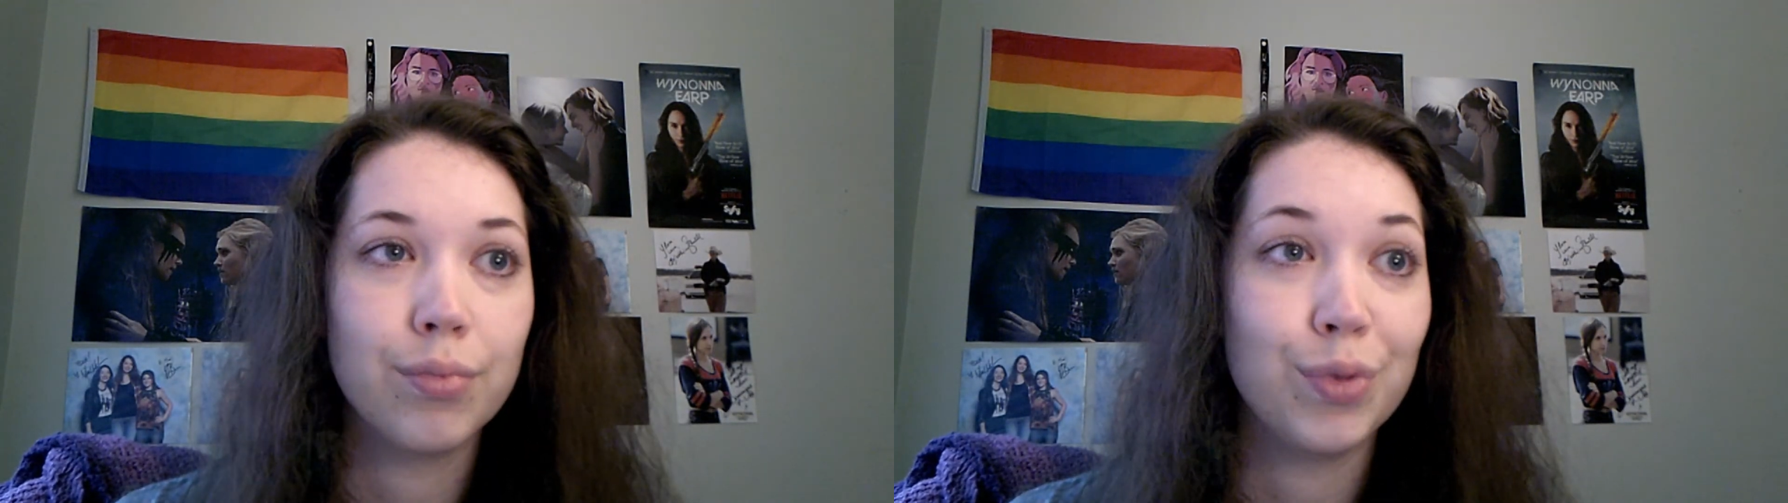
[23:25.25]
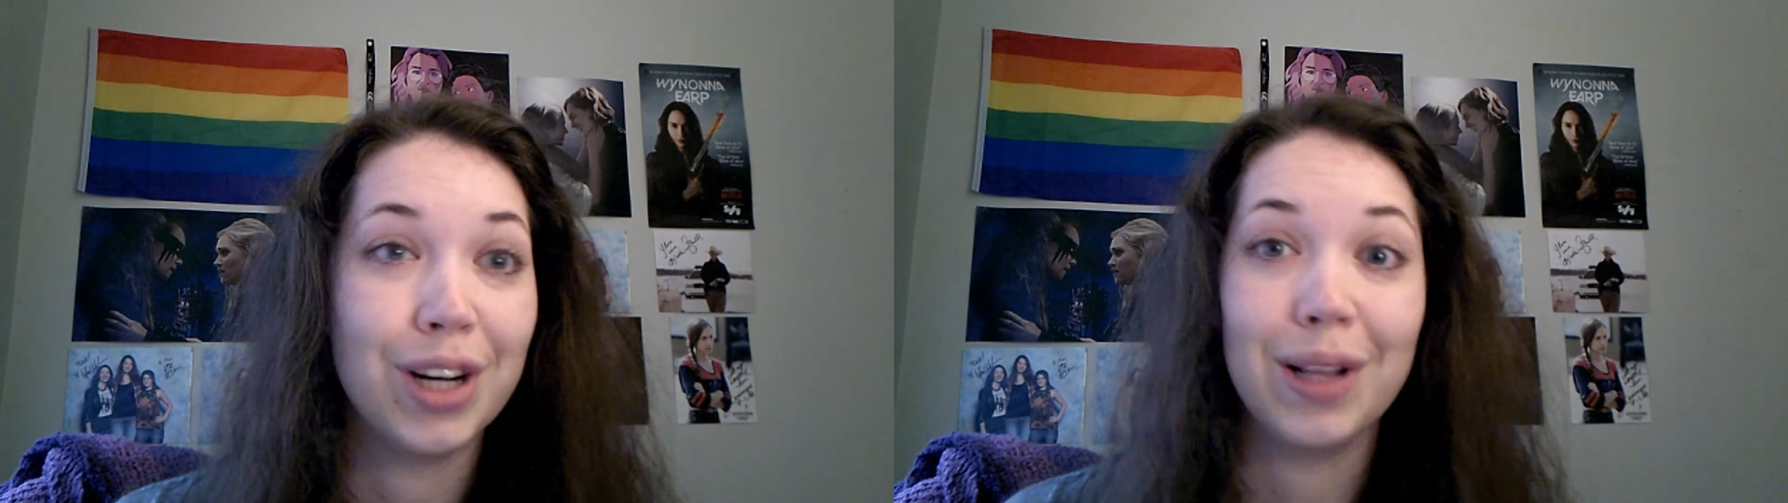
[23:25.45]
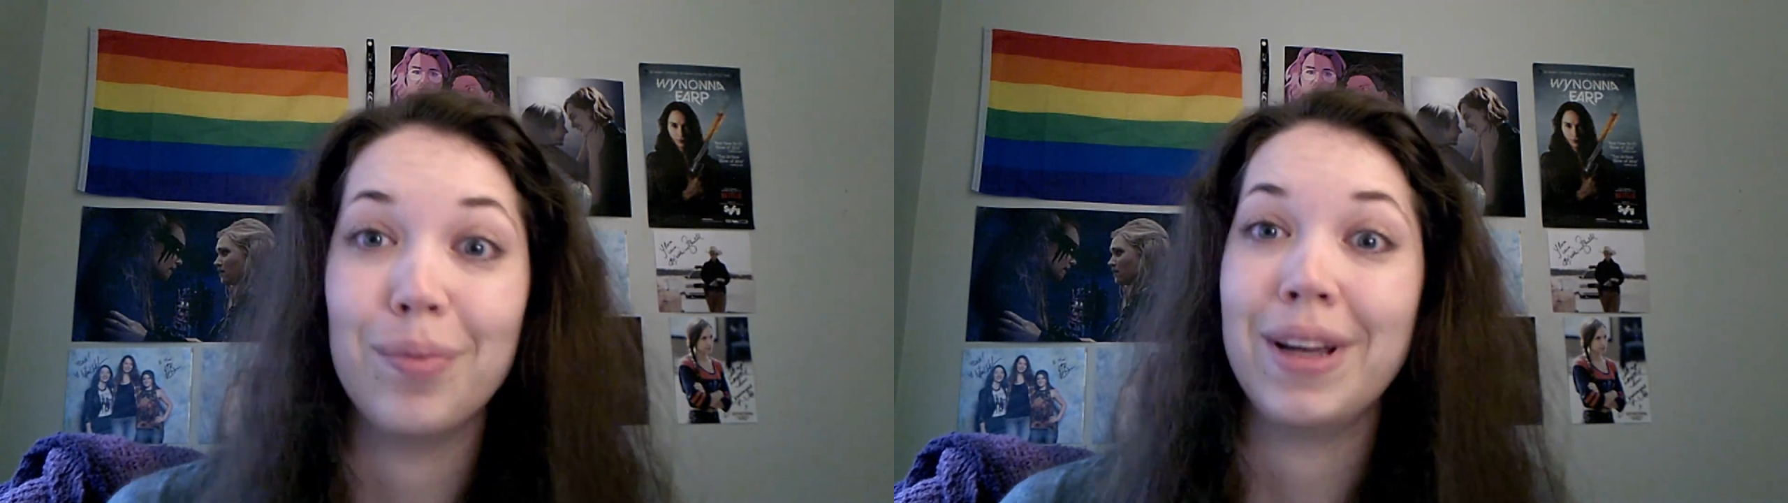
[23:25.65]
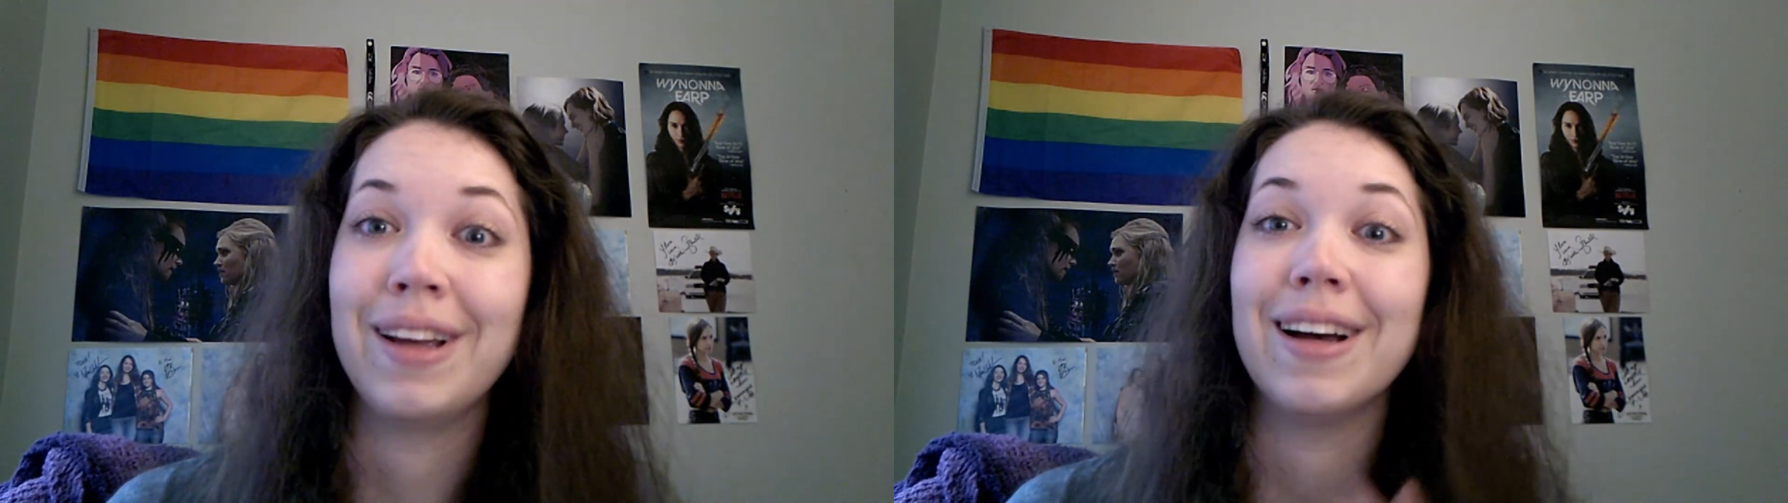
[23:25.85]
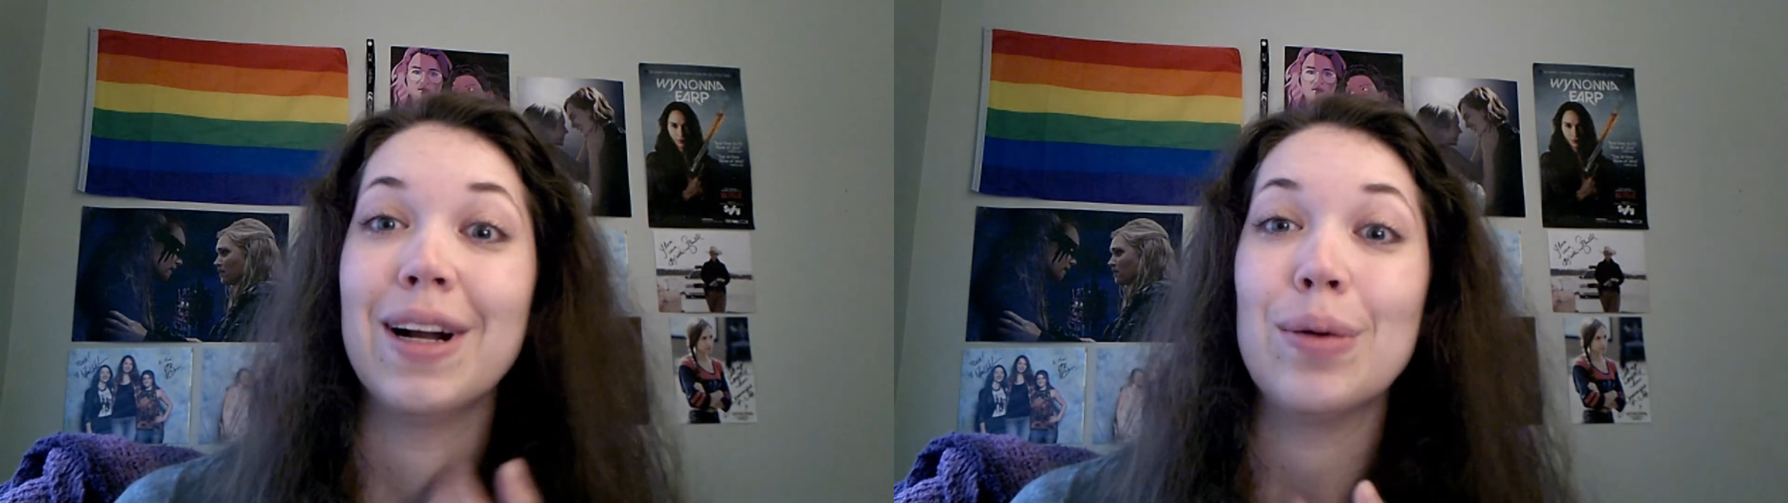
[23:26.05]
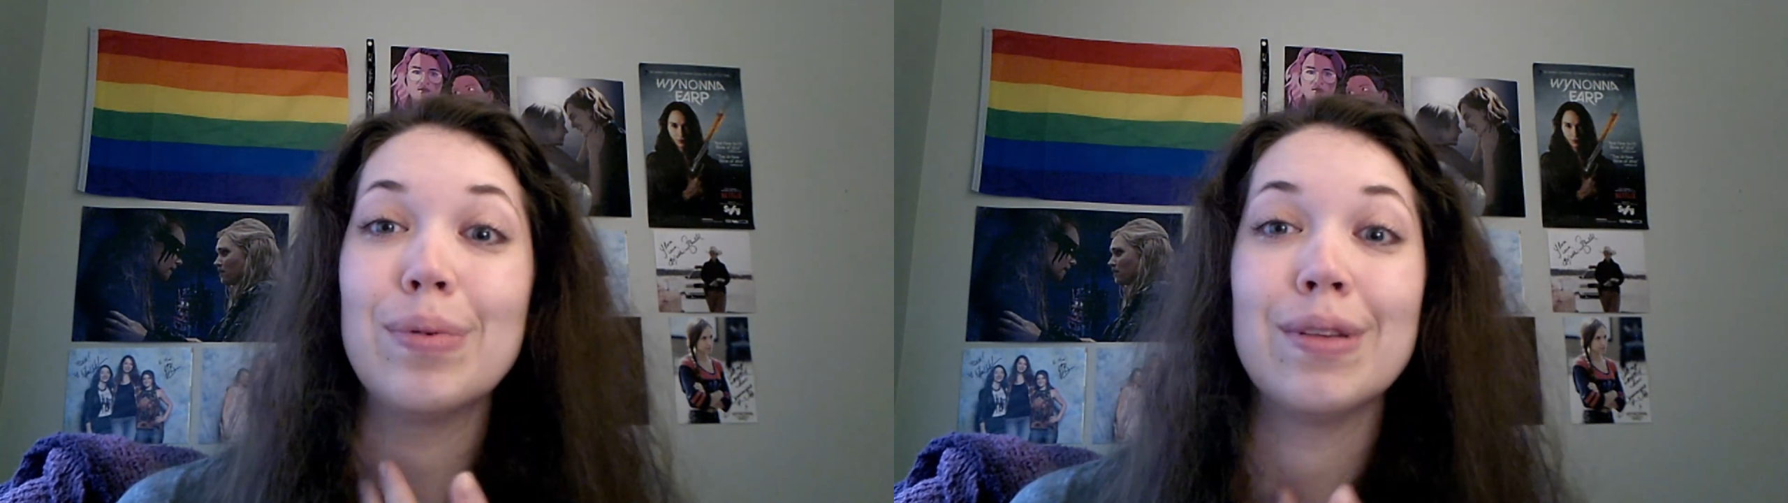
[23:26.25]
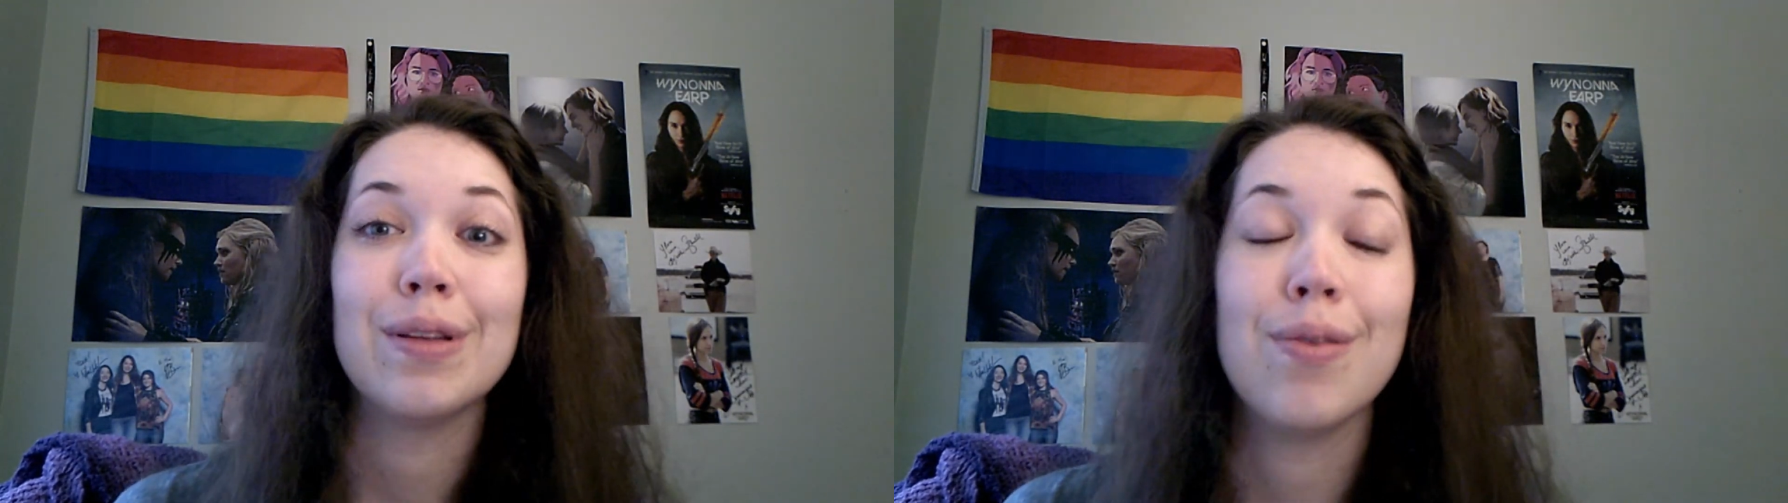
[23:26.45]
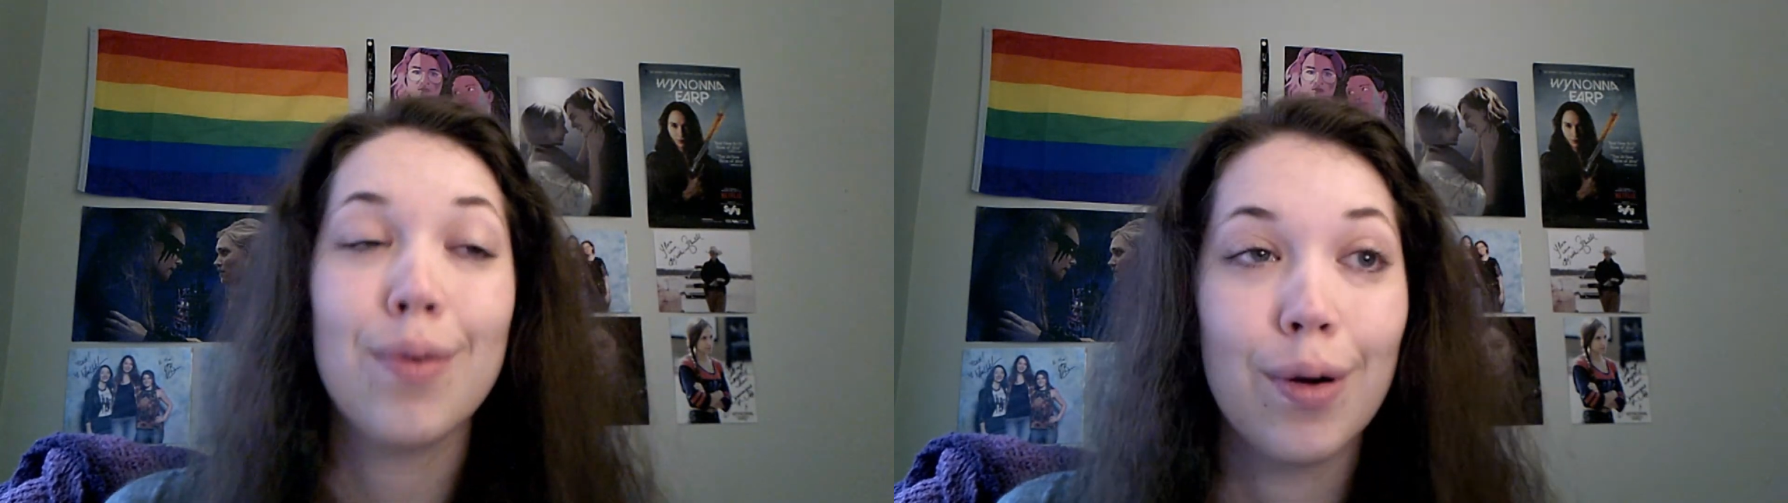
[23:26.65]
Rael being cut up in
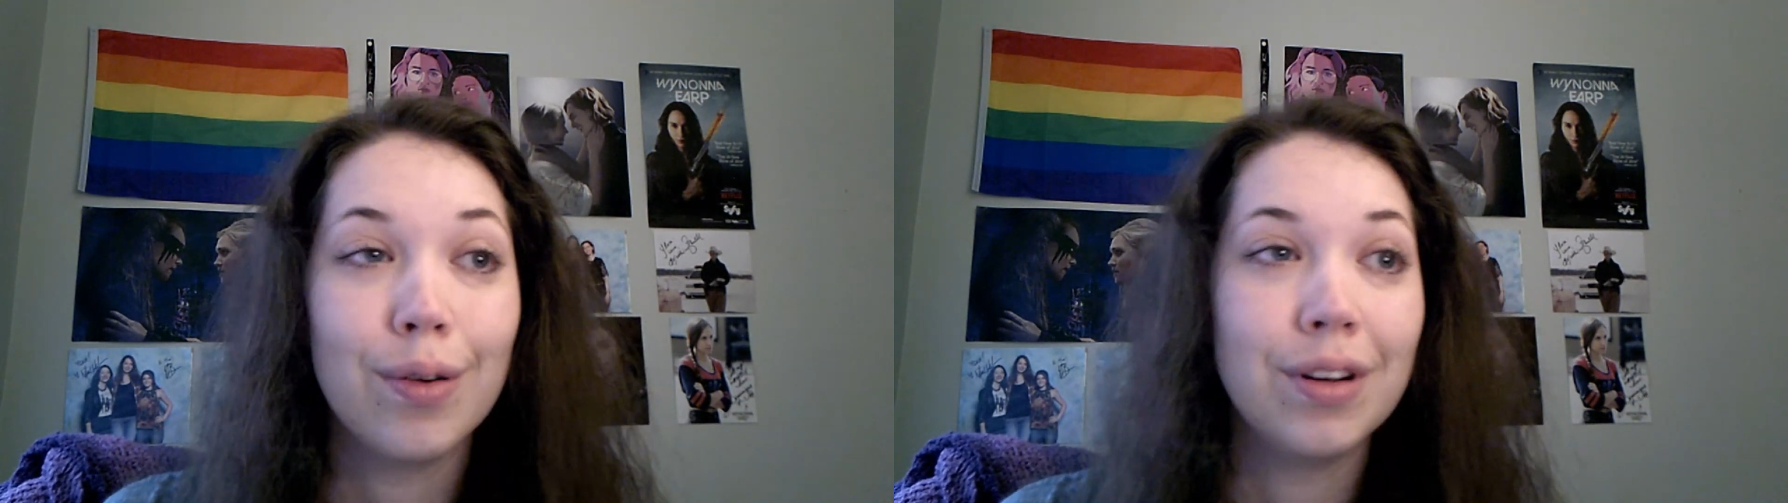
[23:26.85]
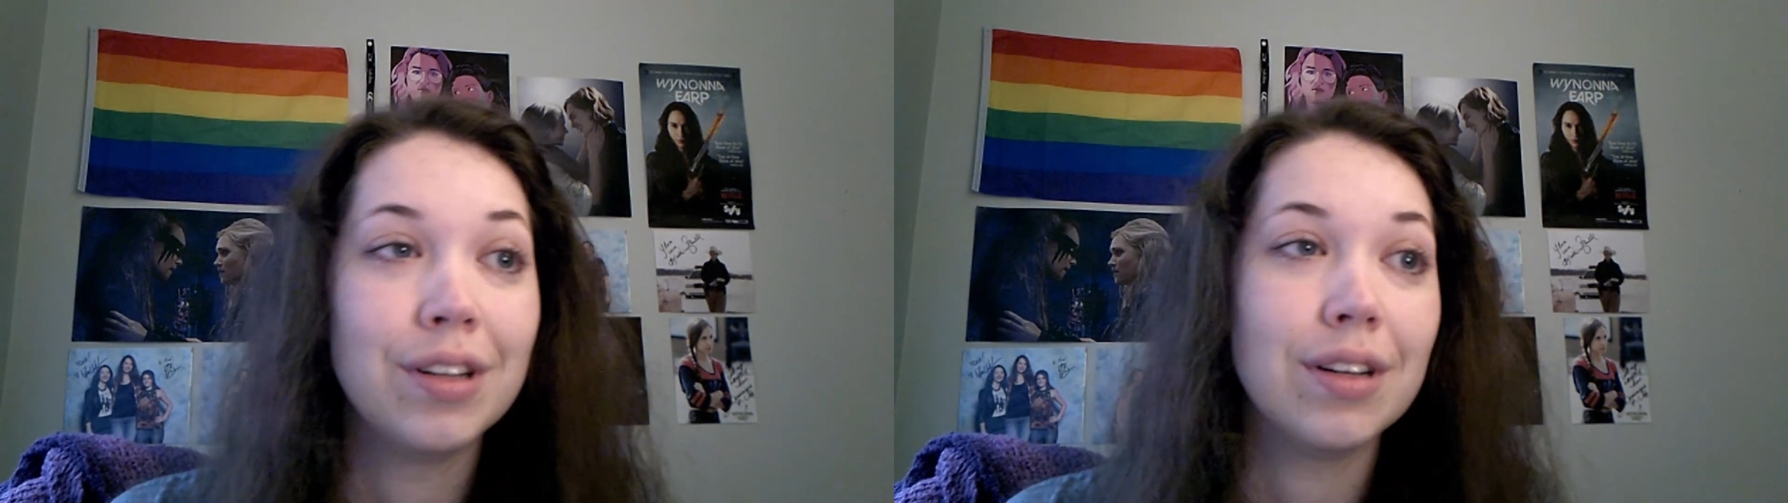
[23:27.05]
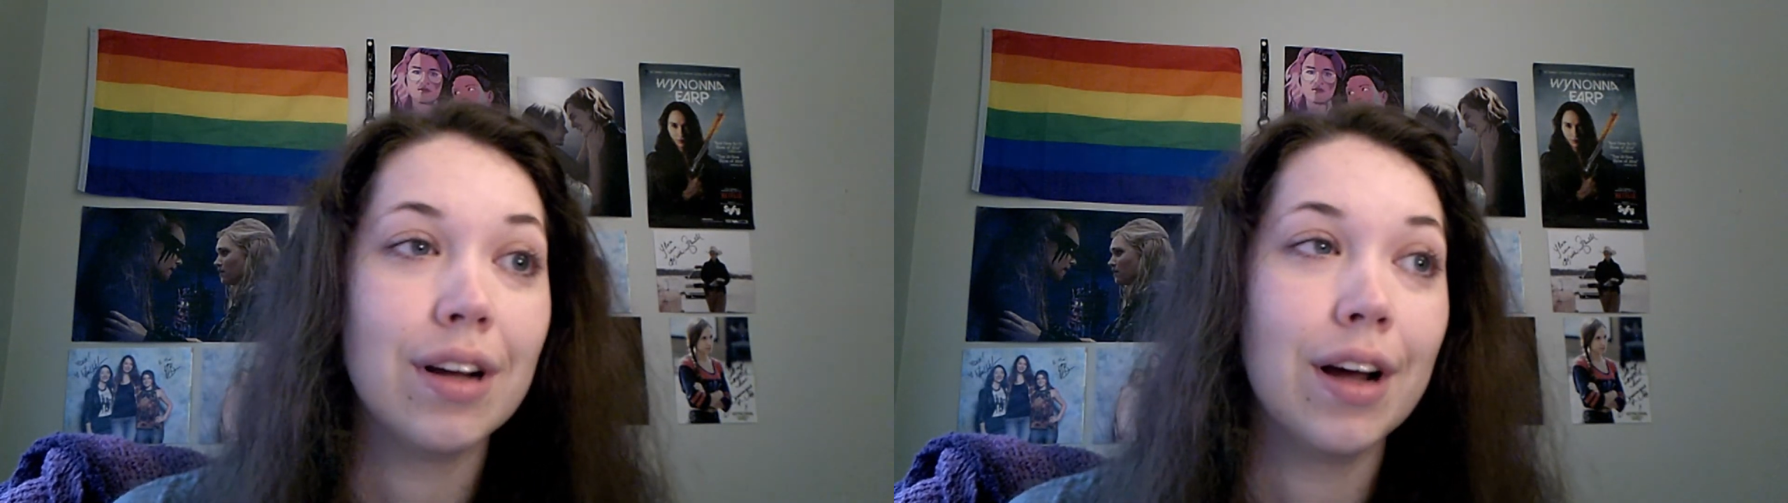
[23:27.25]
the throat,